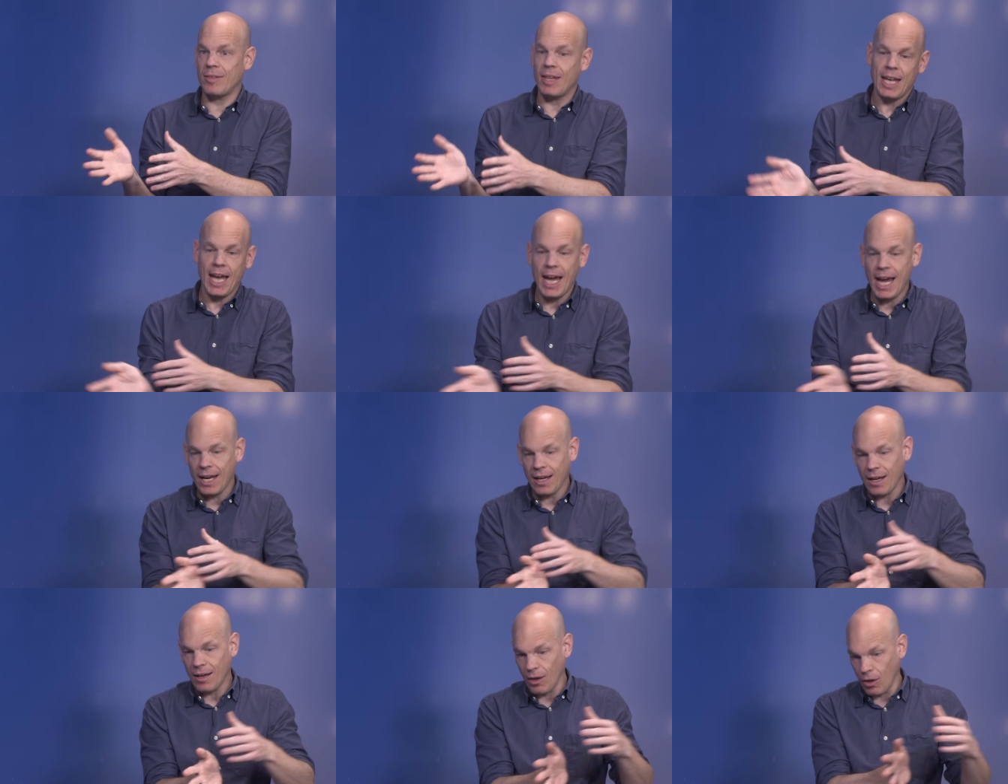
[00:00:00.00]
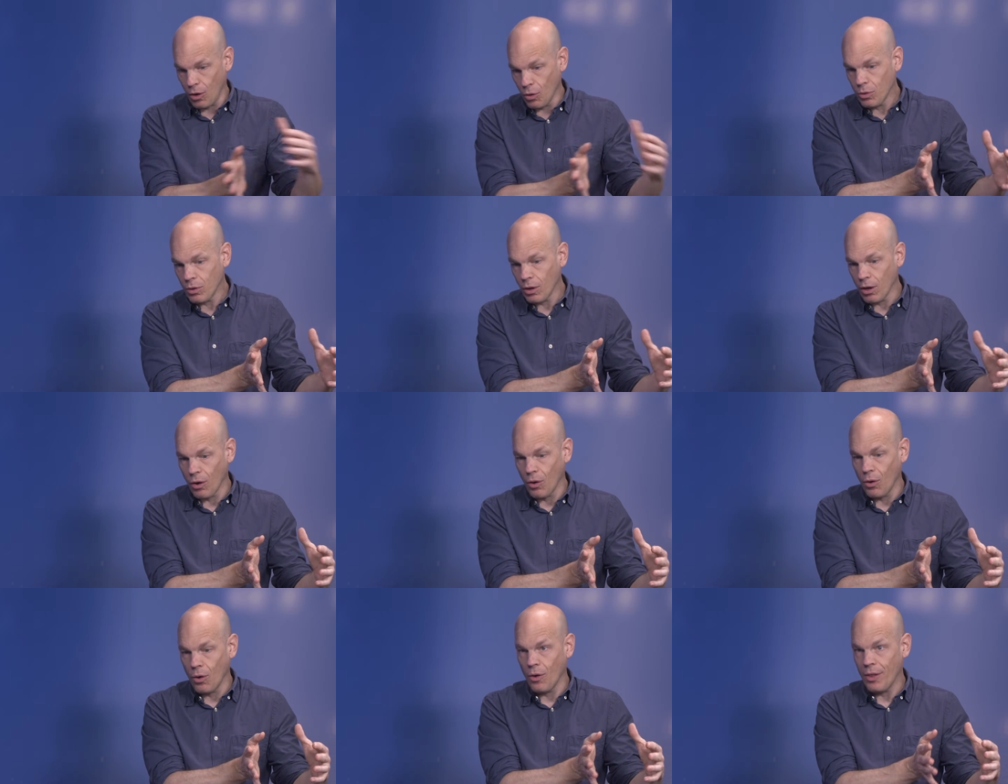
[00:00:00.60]
They had
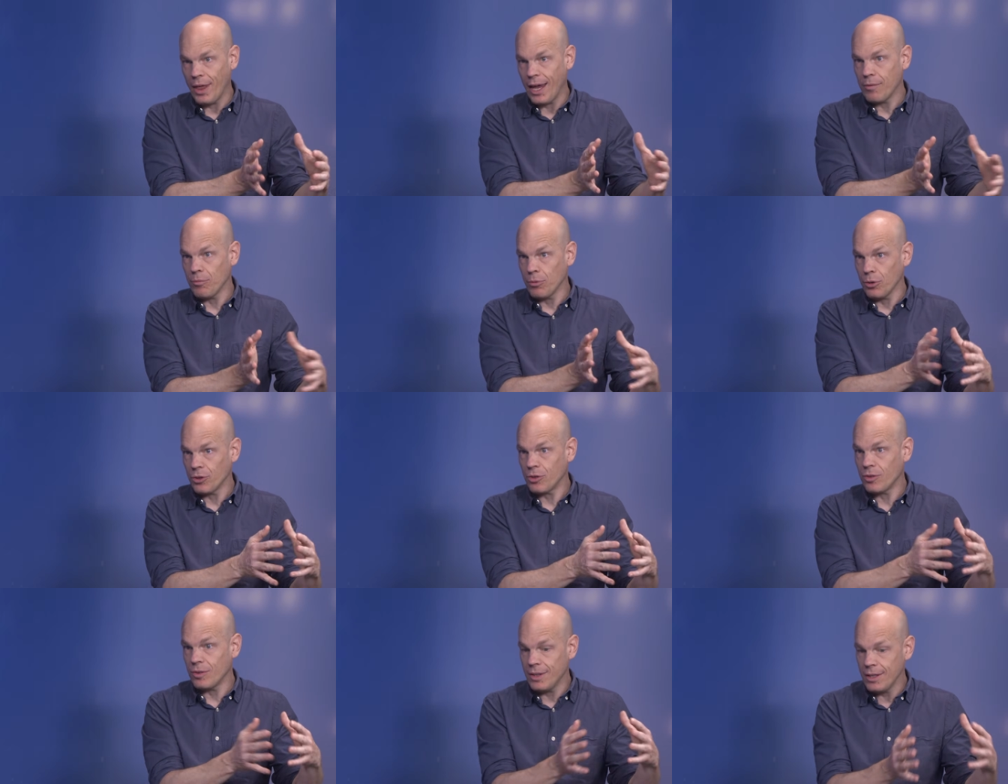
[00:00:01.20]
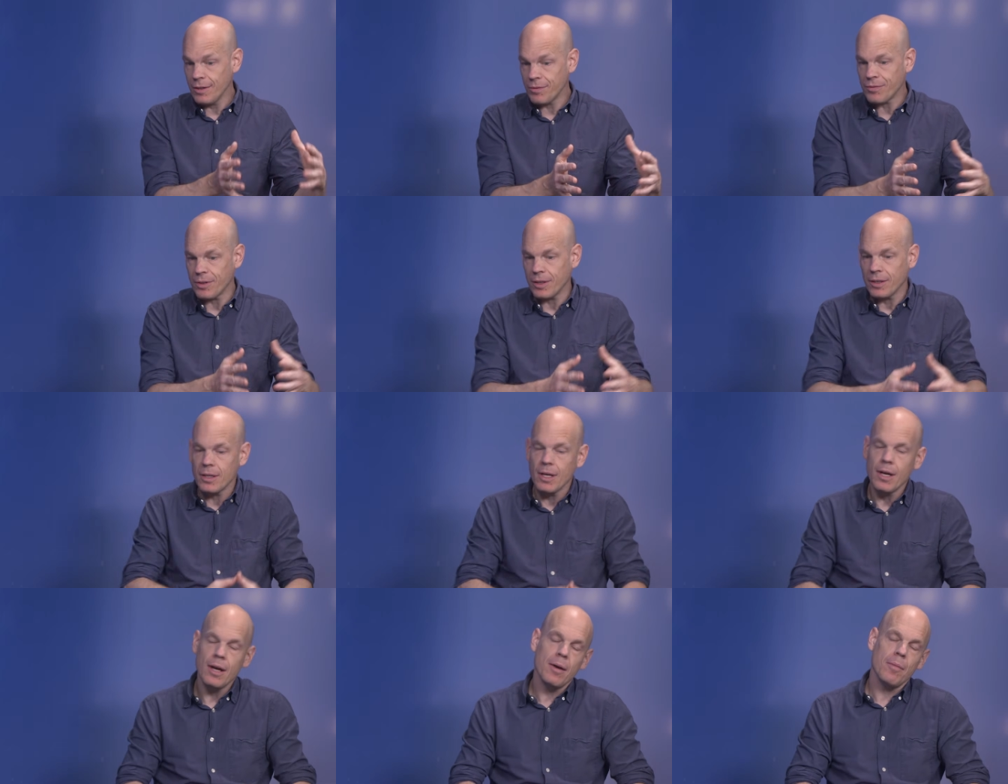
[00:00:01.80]
local law that was
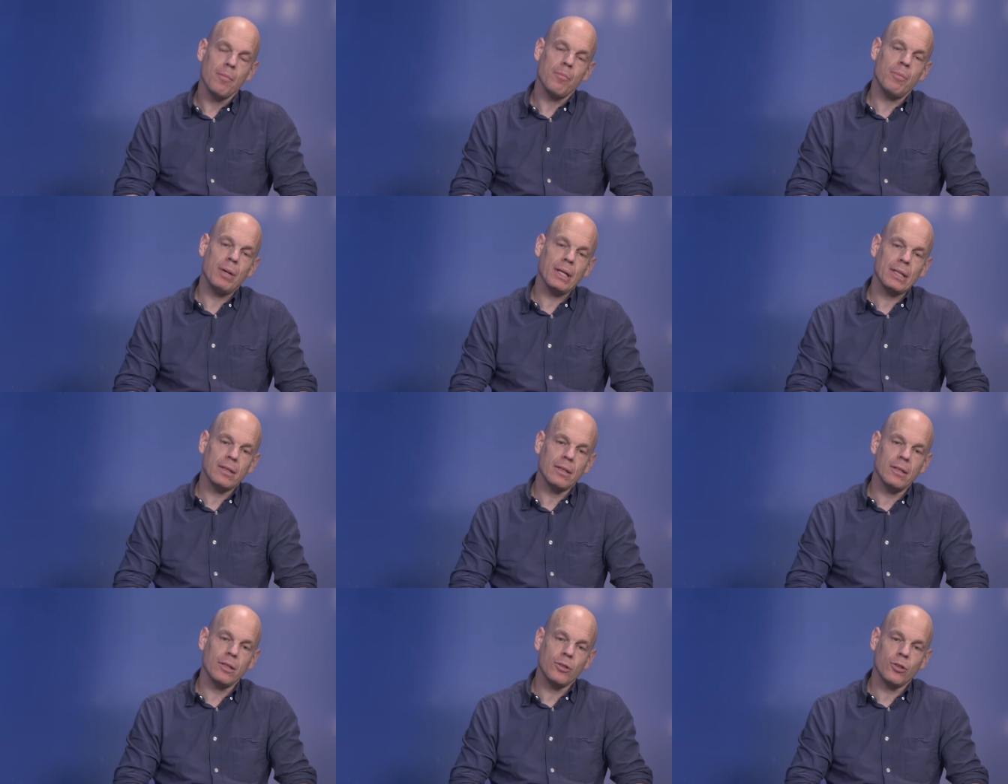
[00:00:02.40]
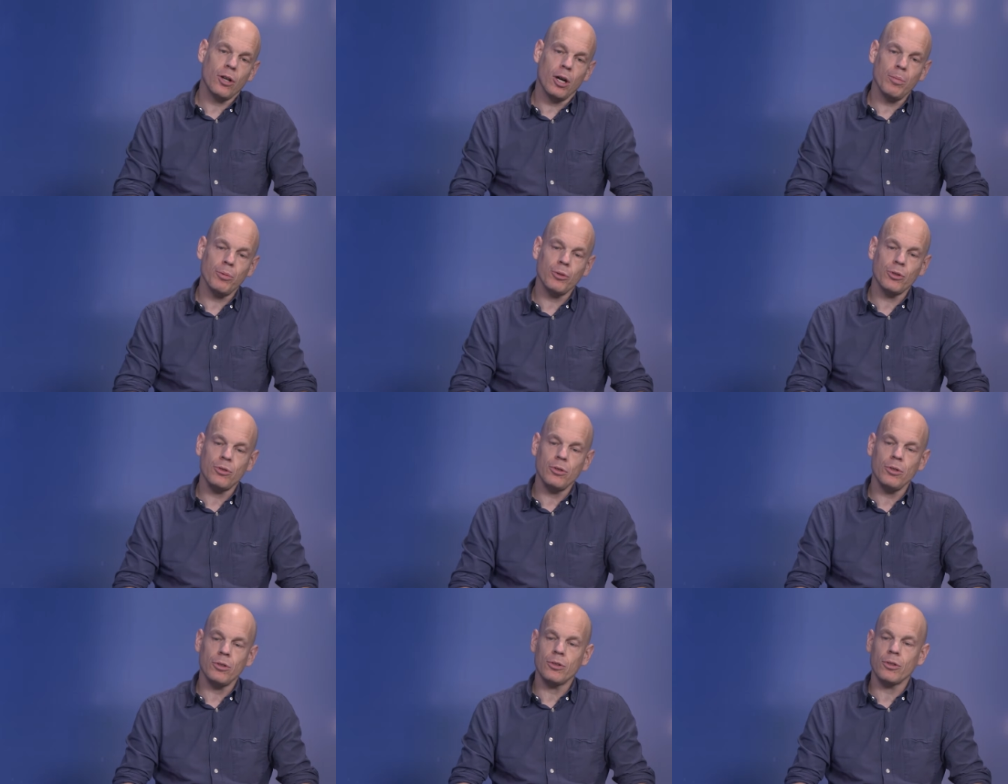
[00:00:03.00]
different, but the
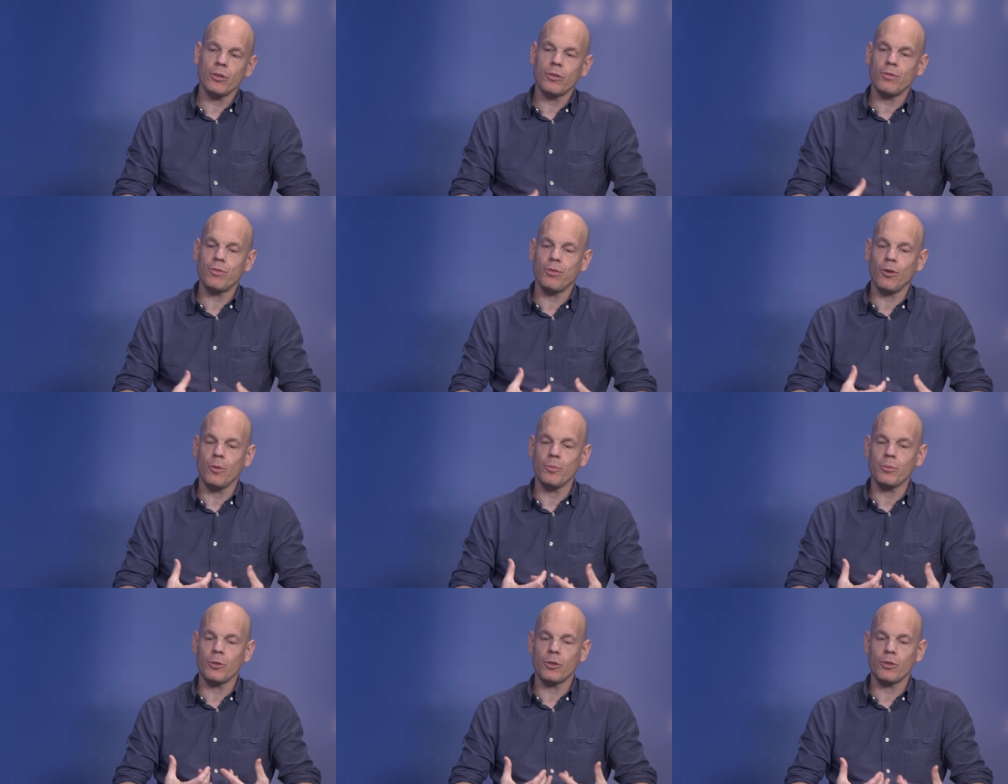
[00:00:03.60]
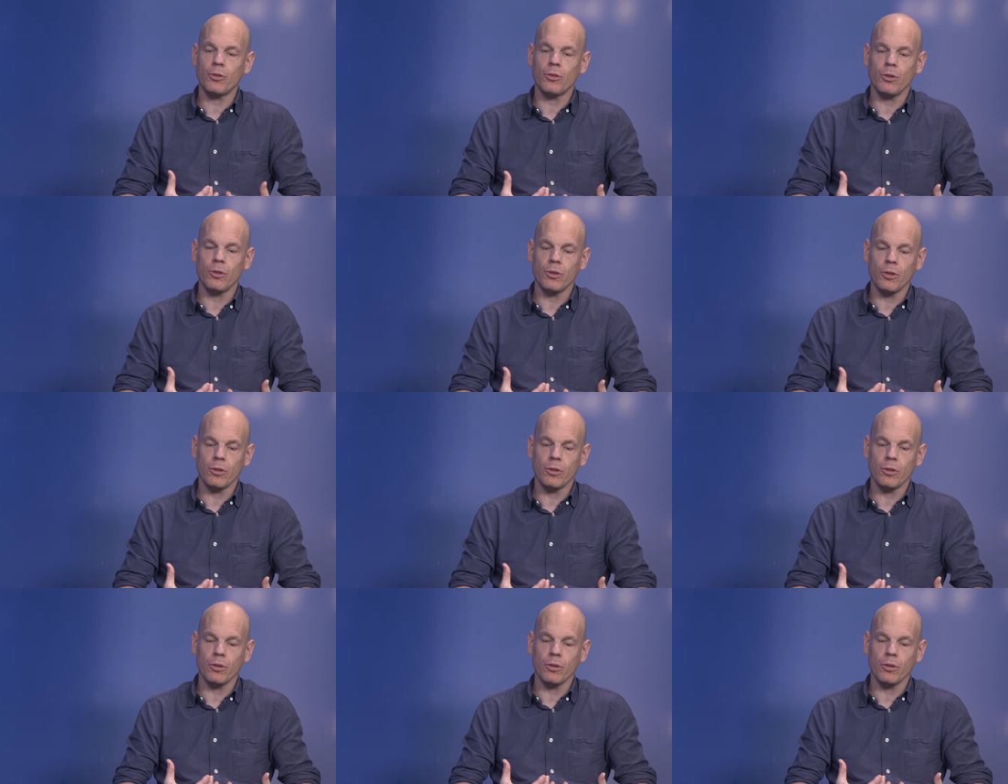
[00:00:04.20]
corpus juris formed a sort